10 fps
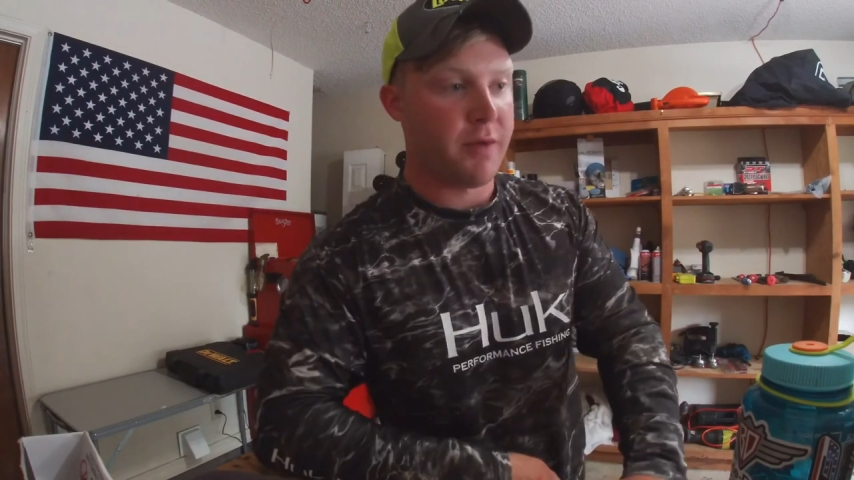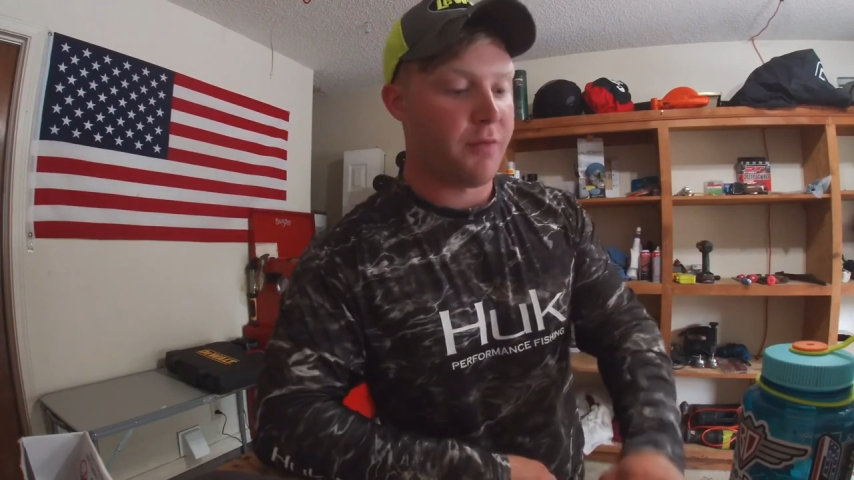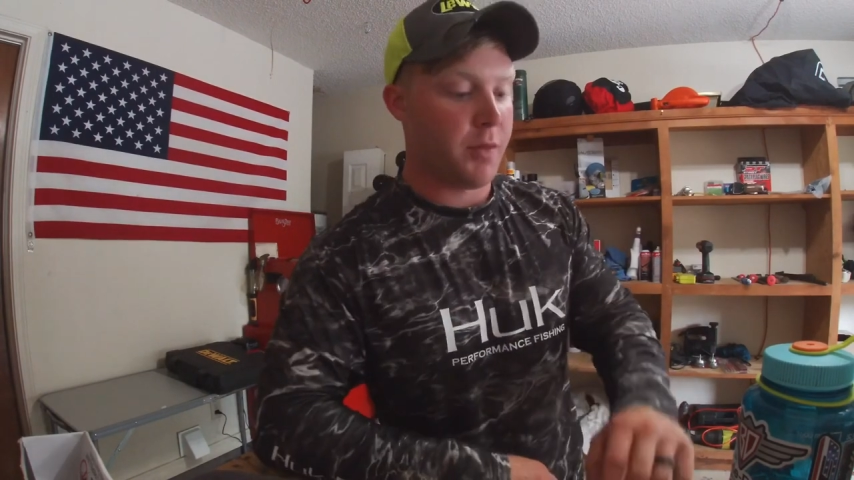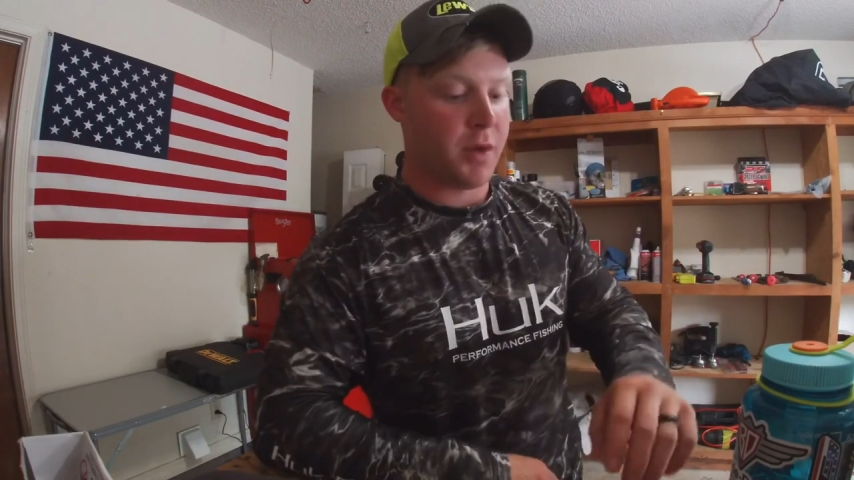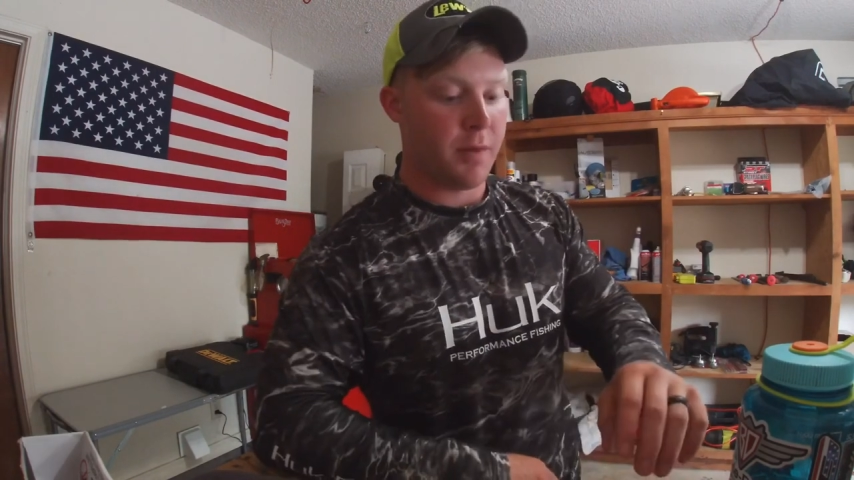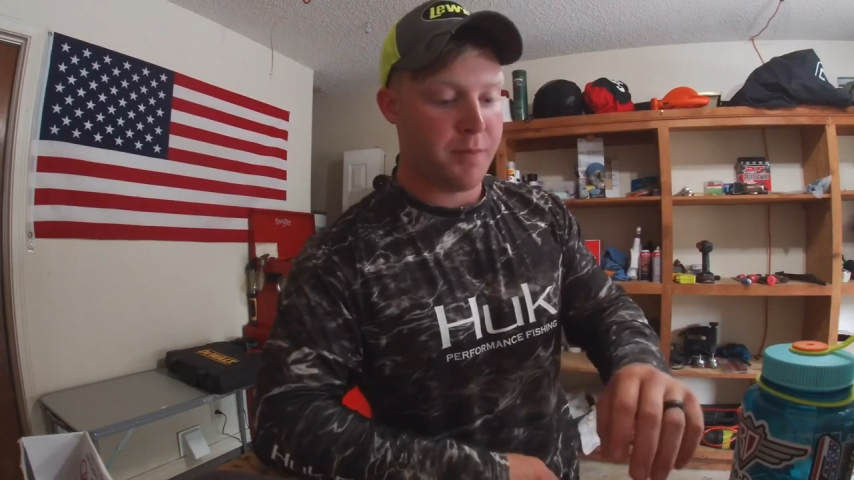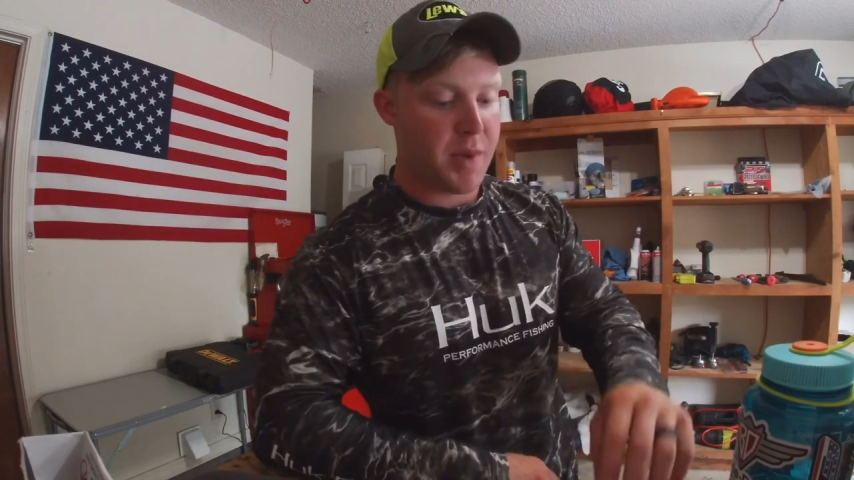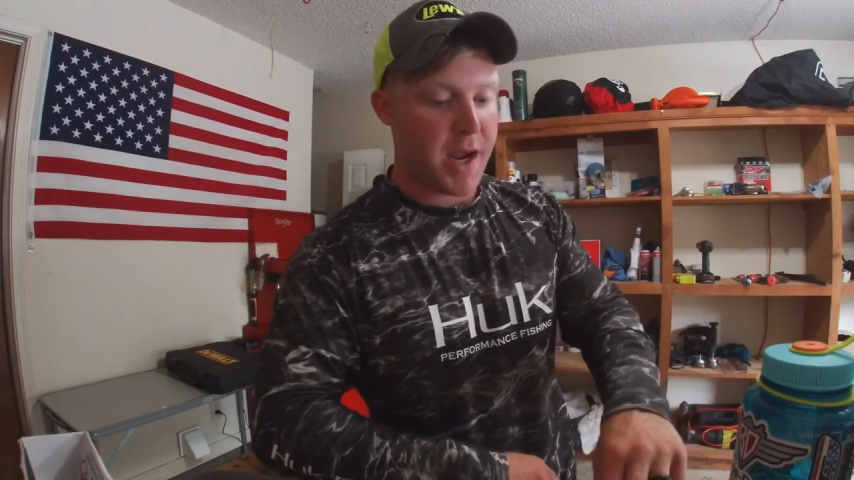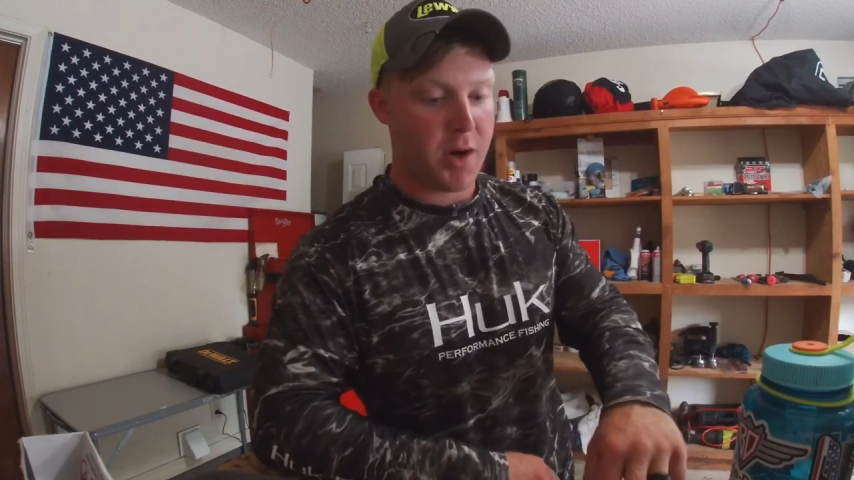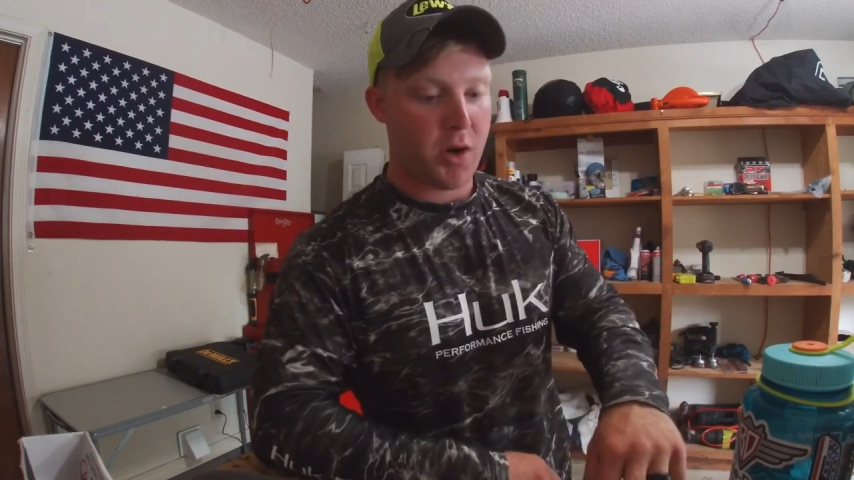from a
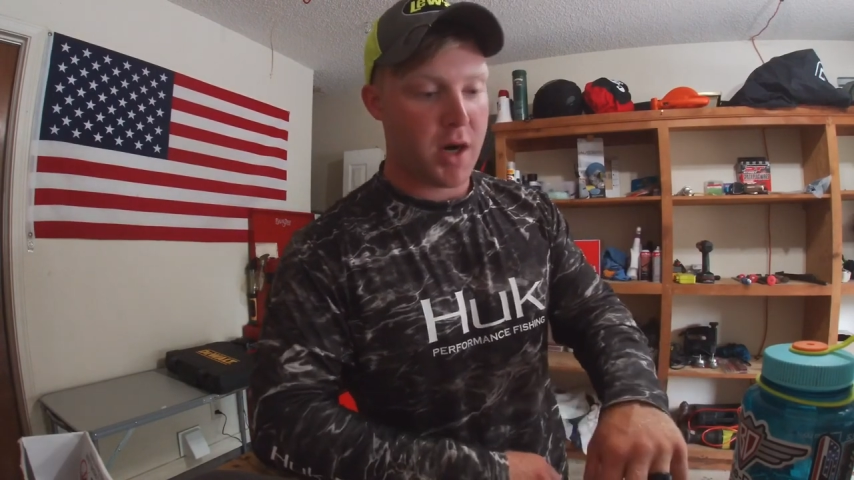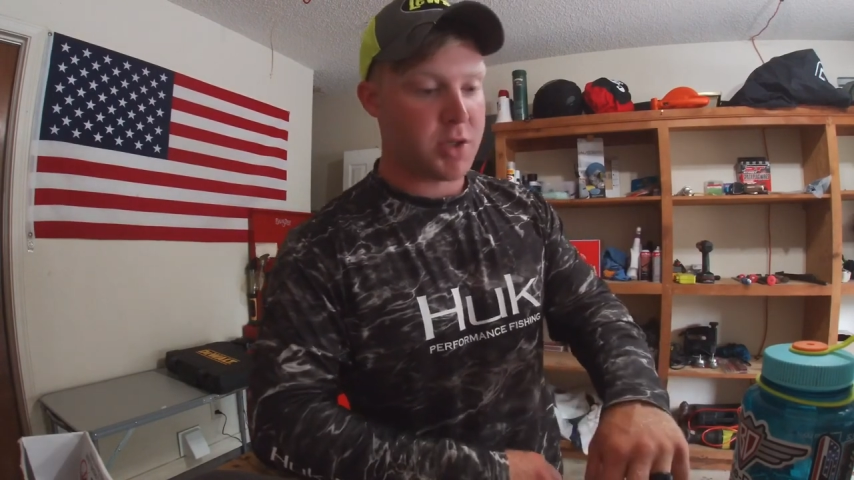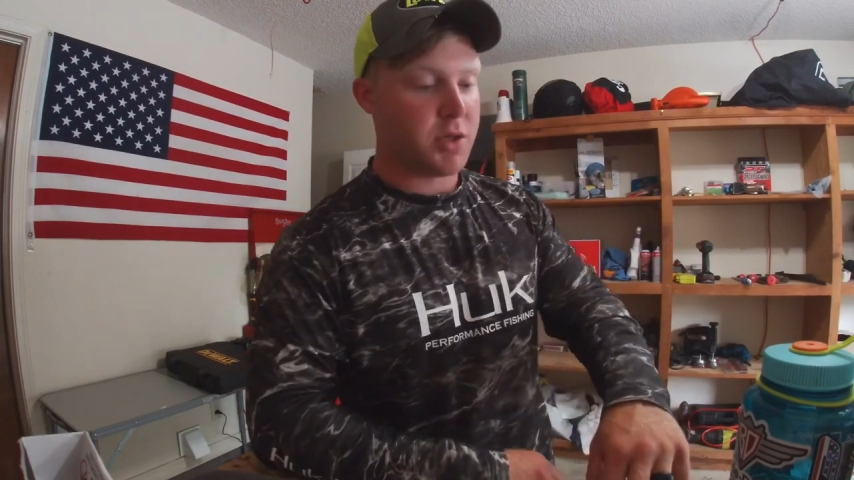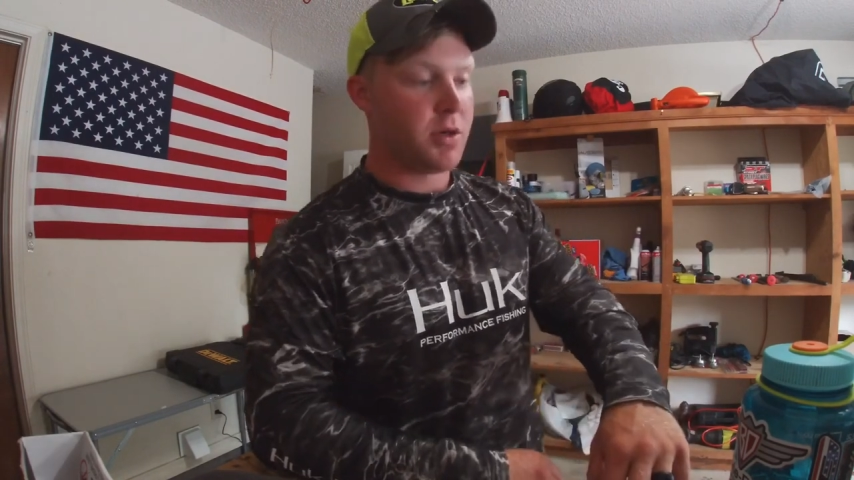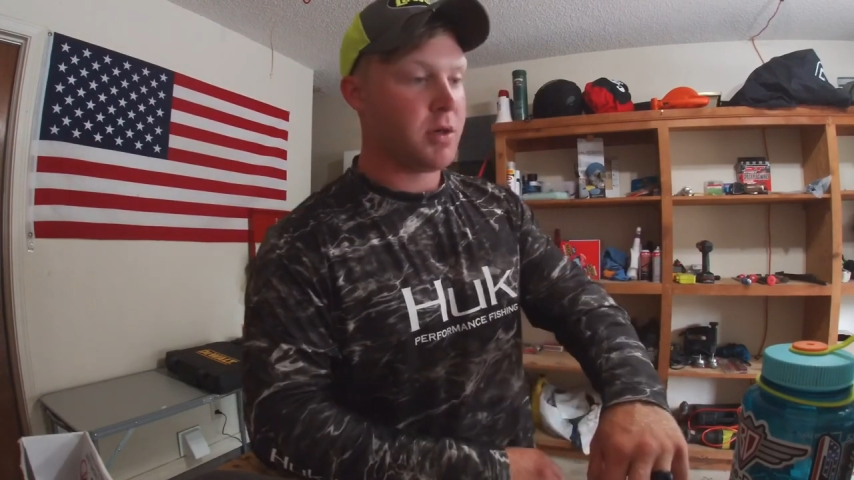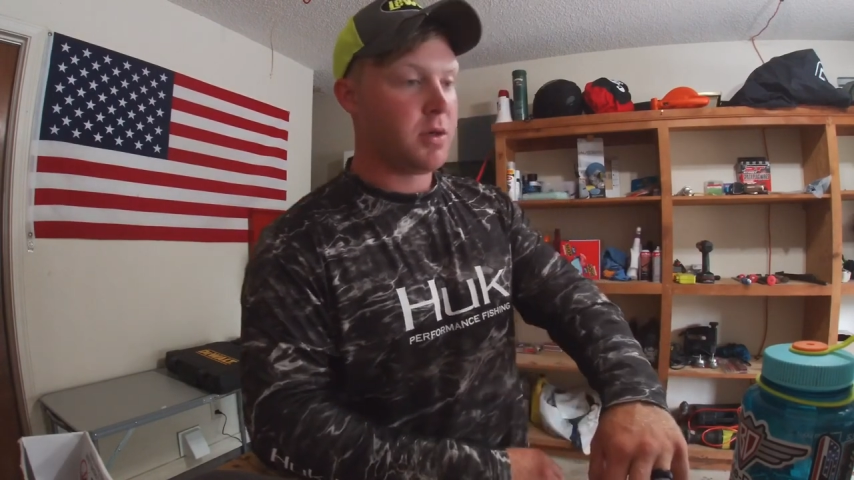pad crasher,